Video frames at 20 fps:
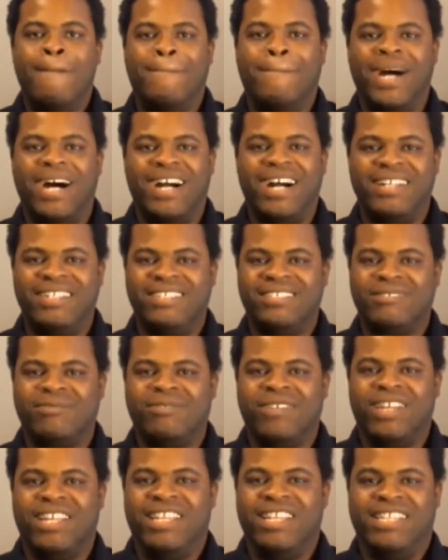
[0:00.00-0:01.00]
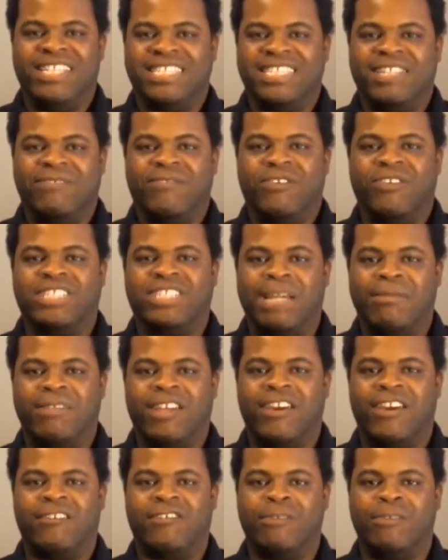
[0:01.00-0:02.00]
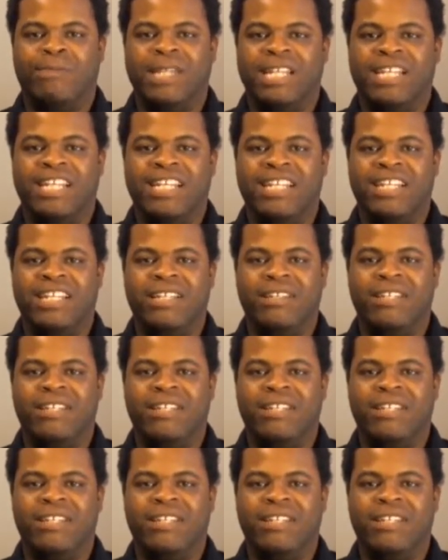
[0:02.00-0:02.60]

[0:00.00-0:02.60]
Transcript: But this is the first time there ever been any